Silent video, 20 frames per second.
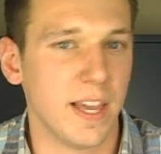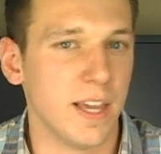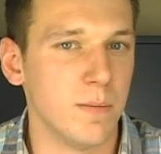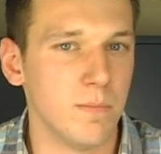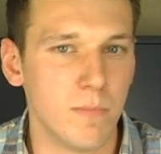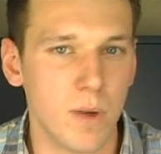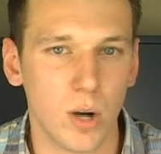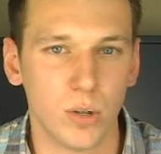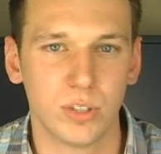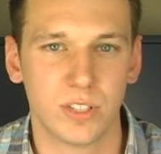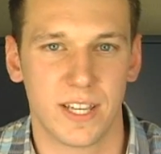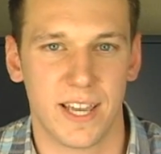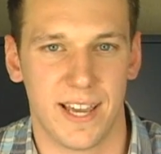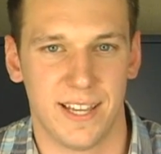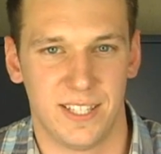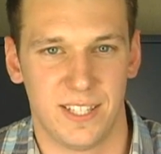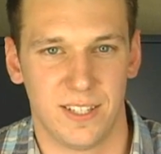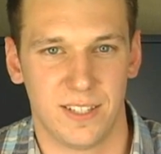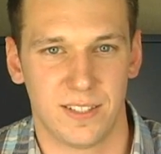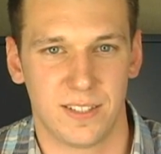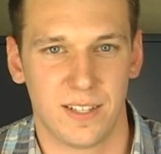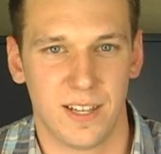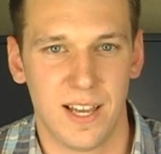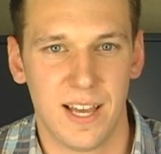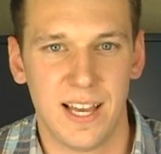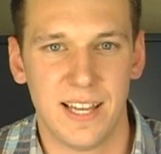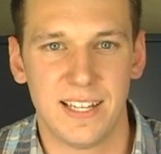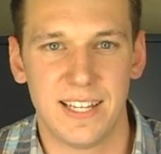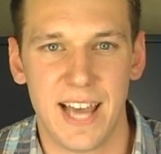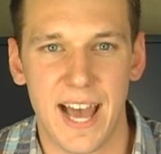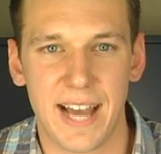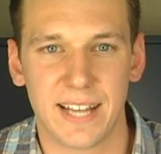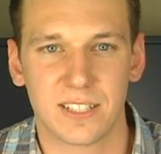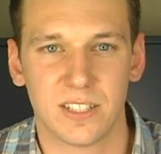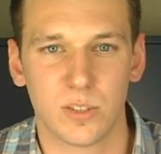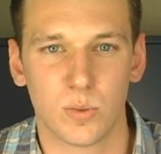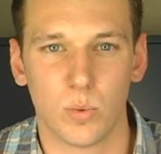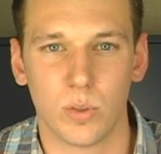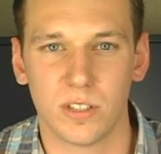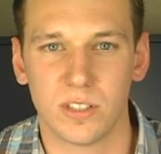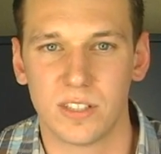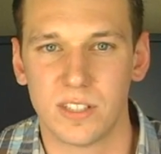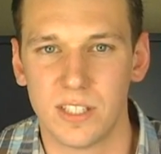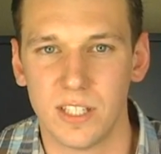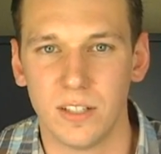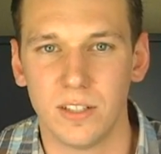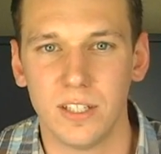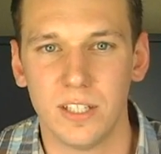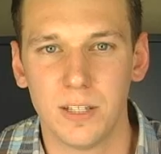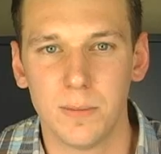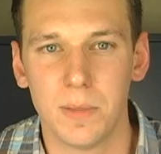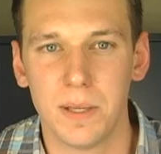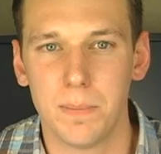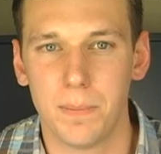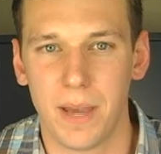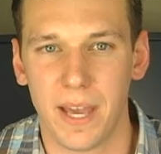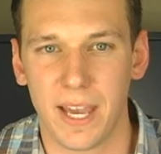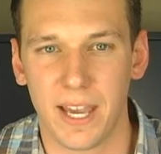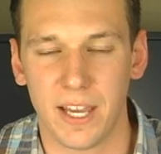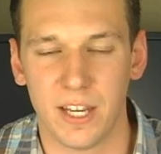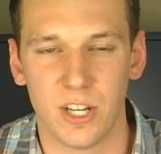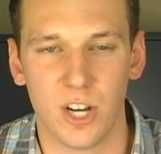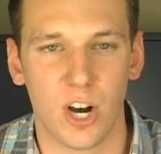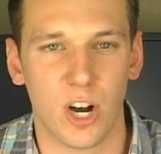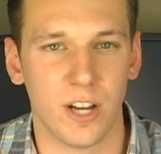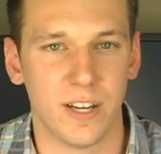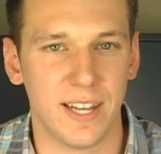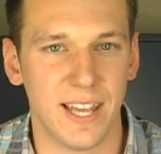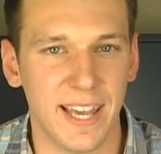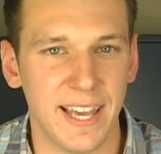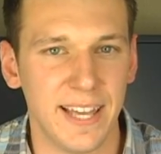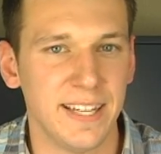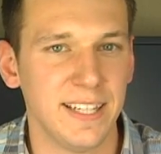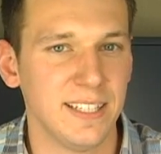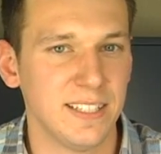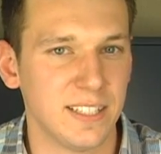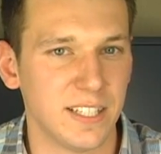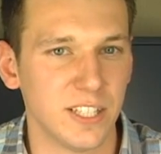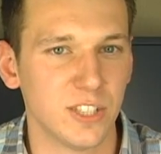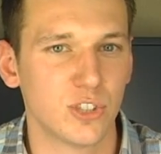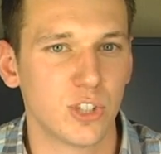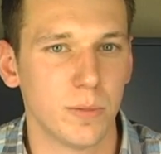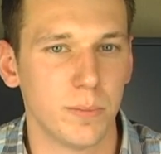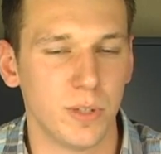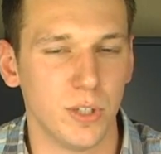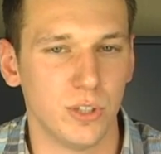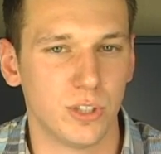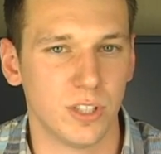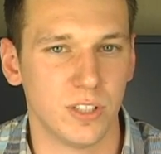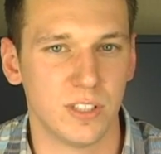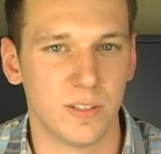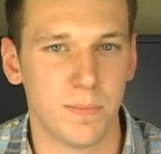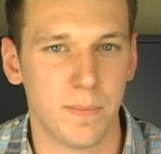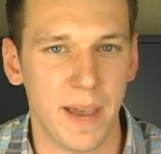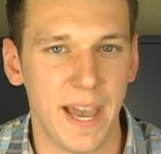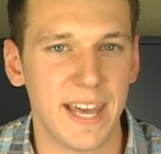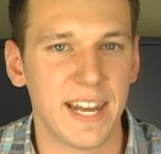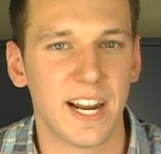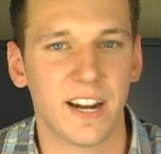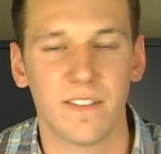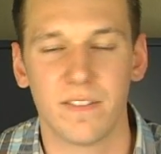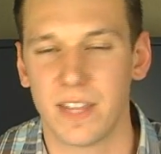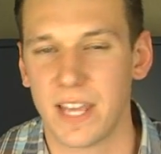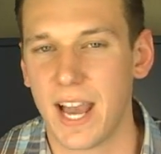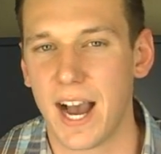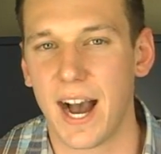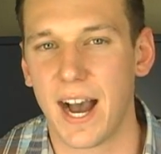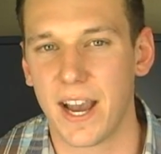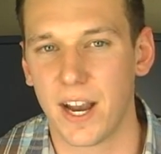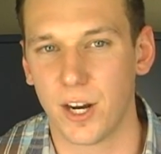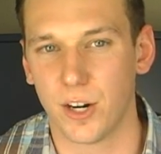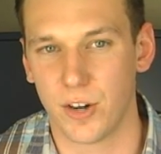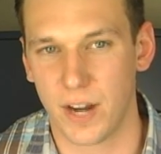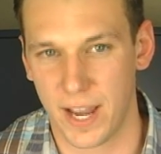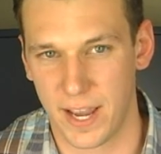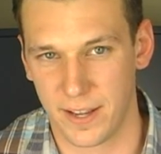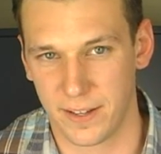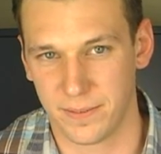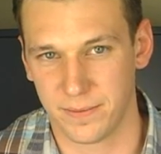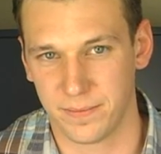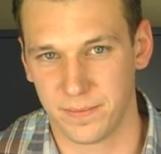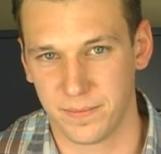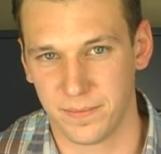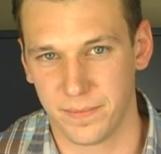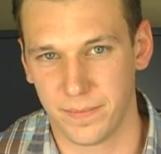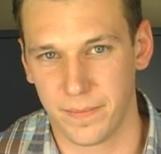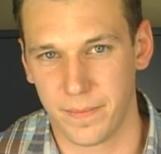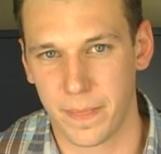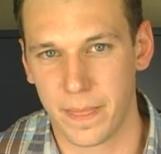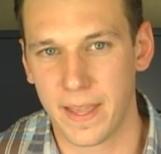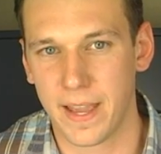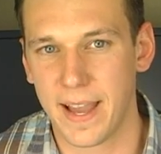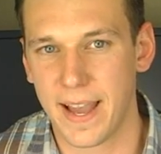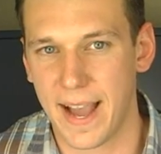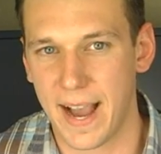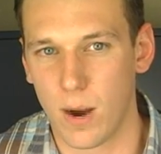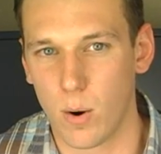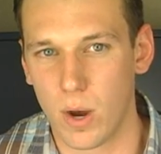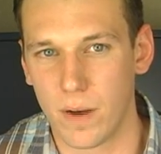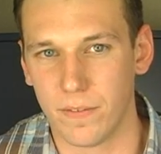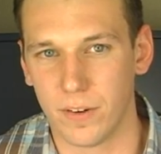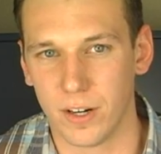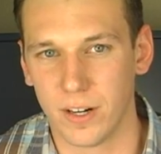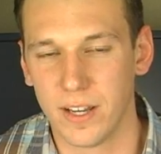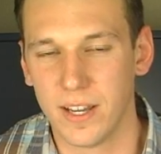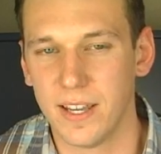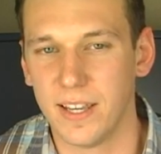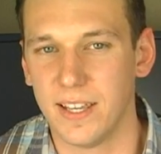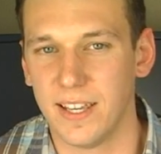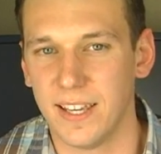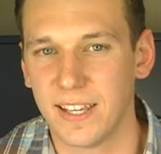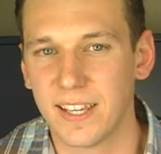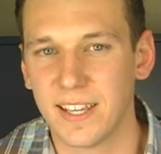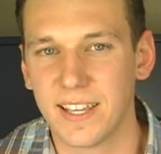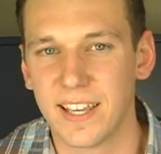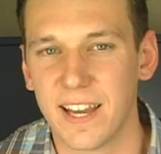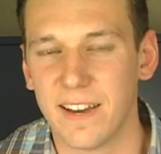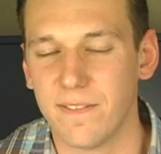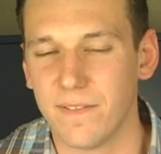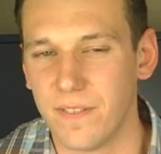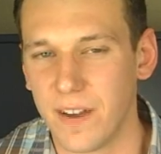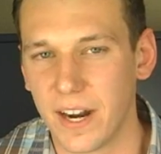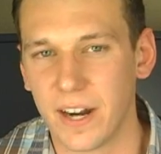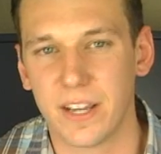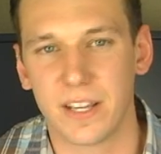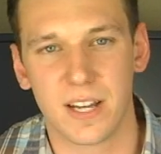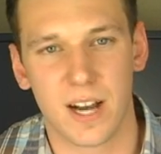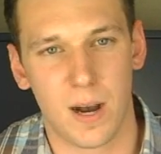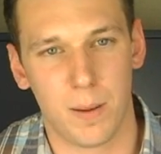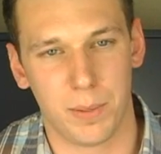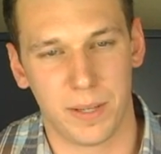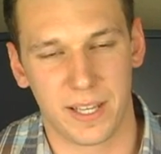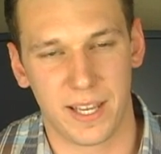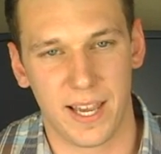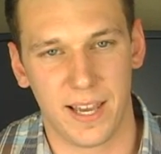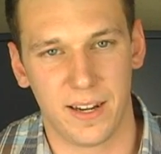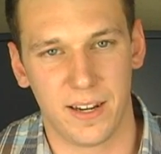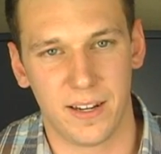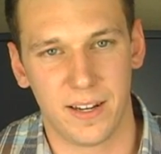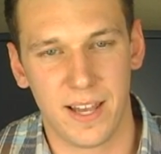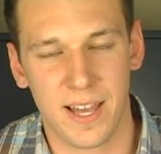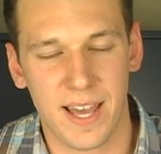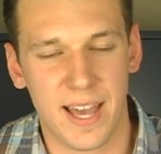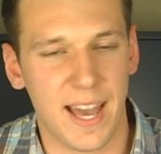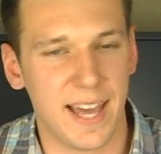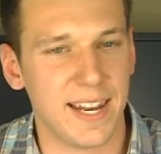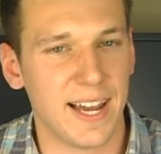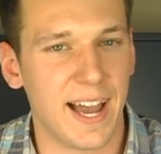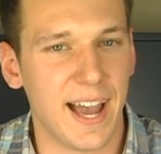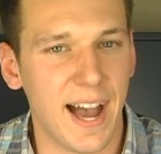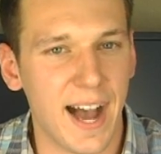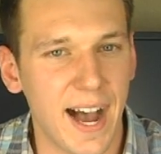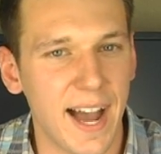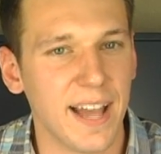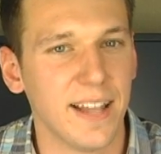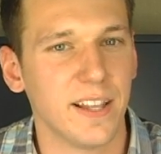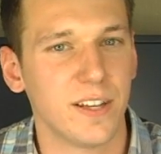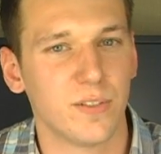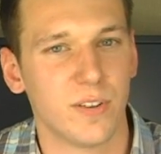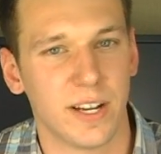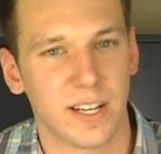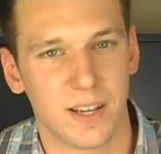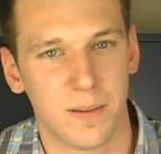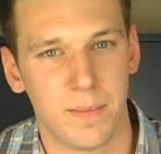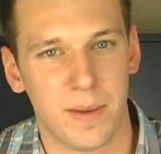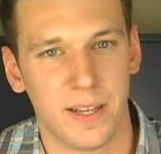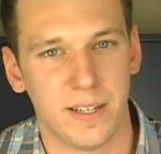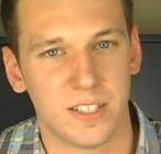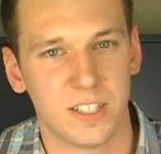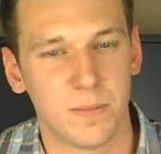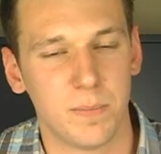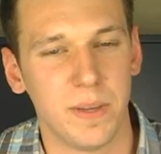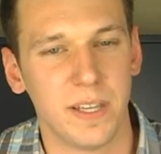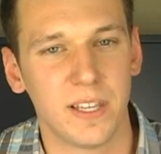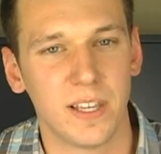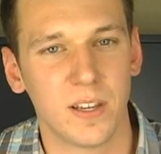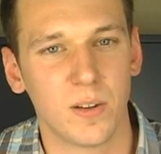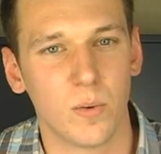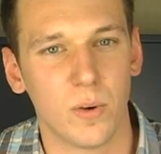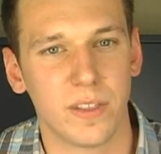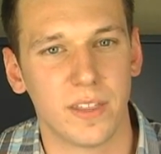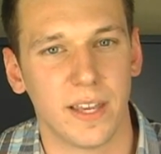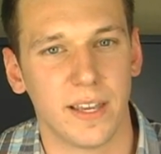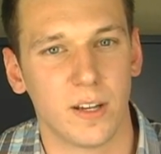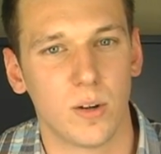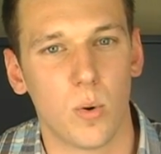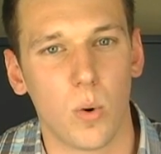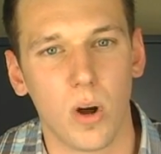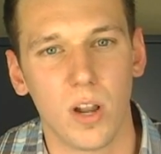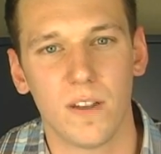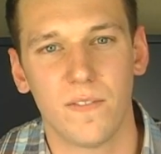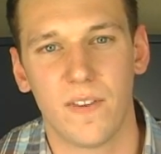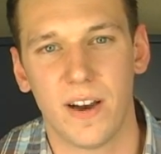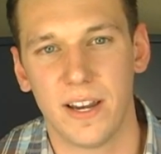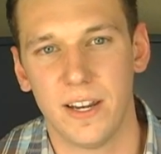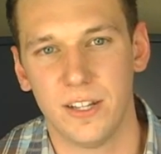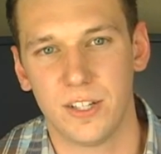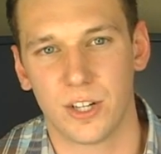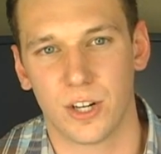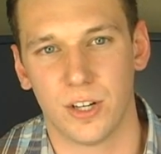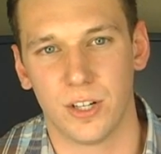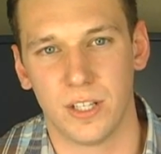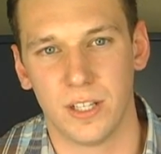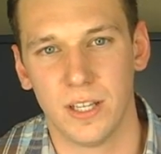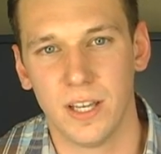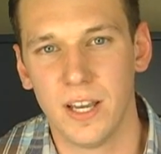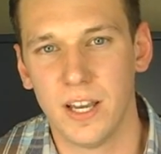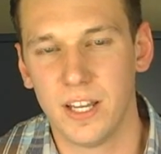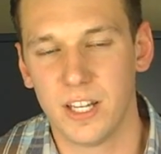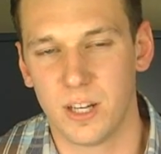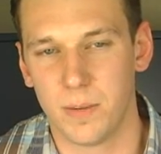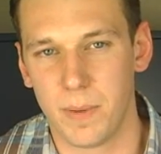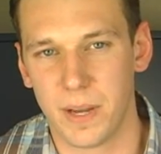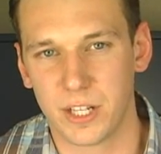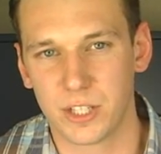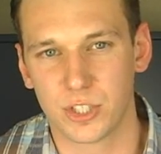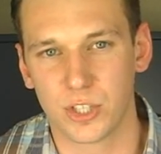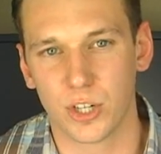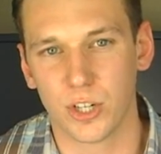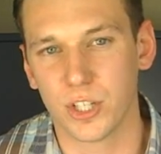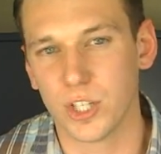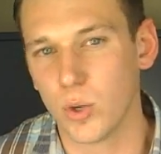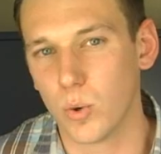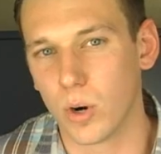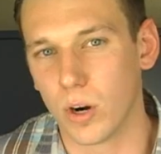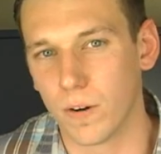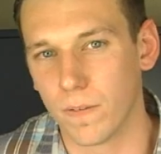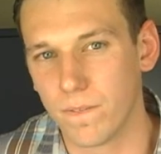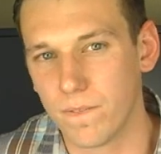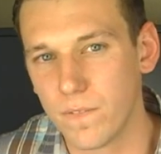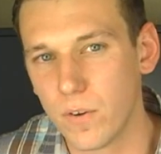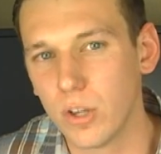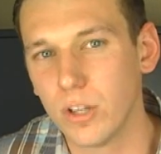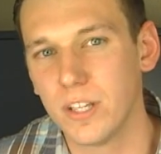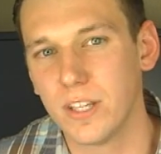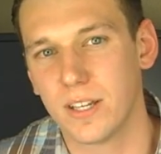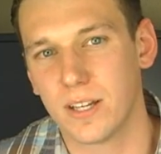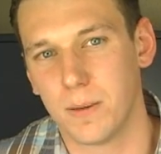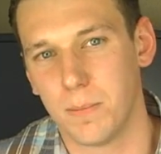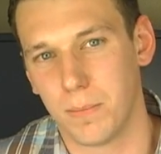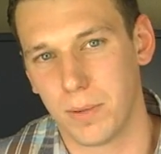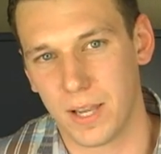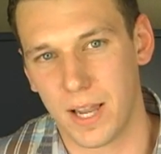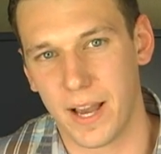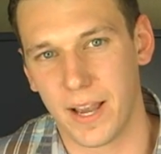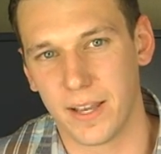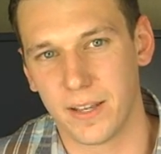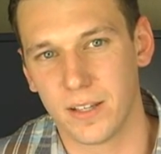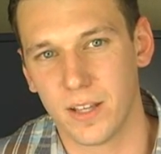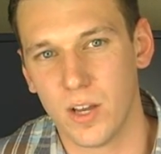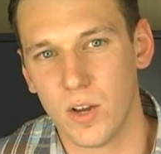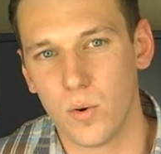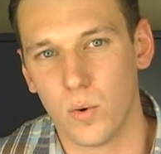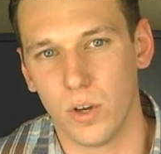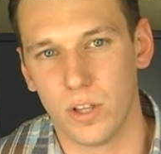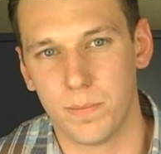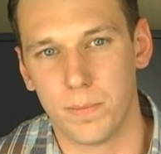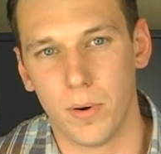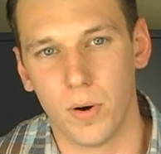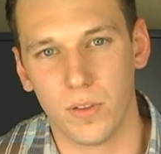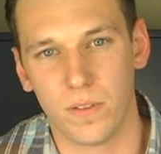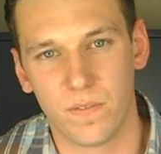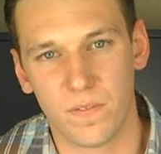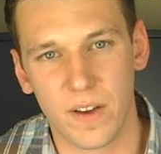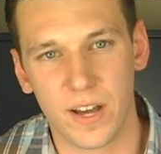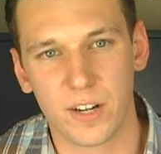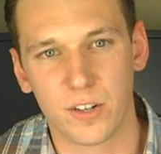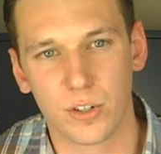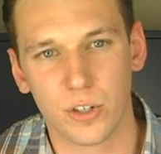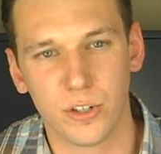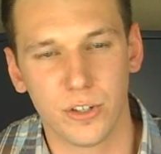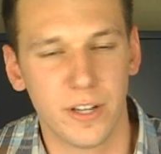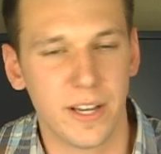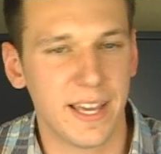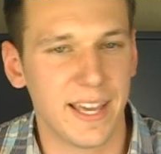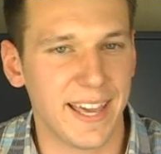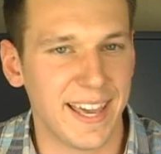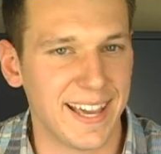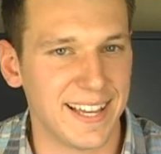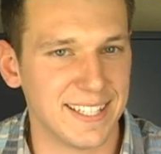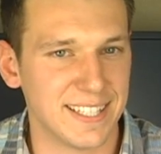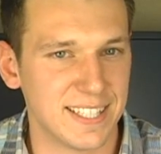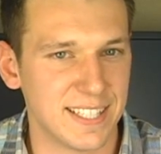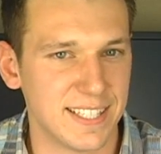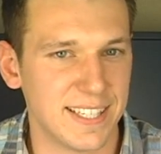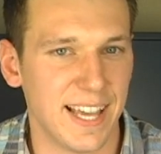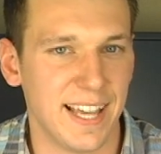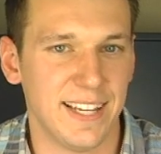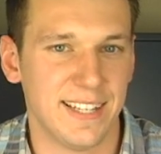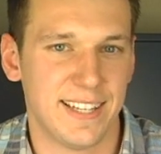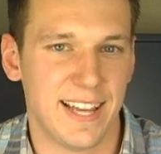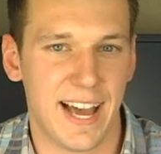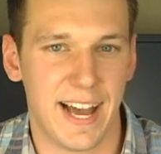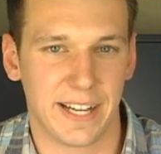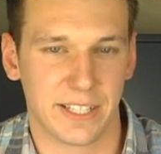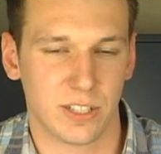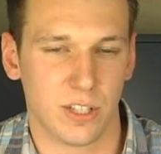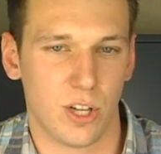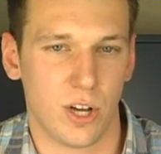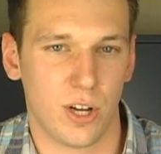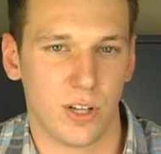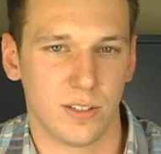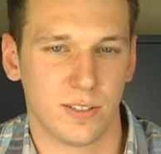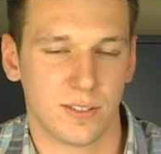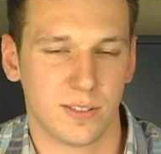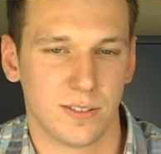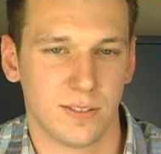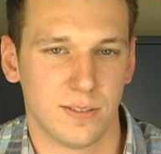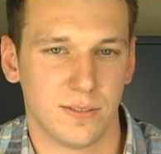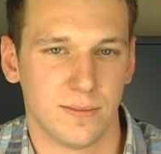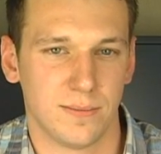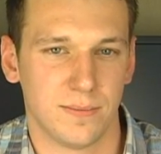In most cases, taxes will still need to be paid on any distributions paid out of the IRA. However, it get very complicated, and I highly recommend speaking with a qualified attorney to make sure you are fully compliant with both federal and state tax laws.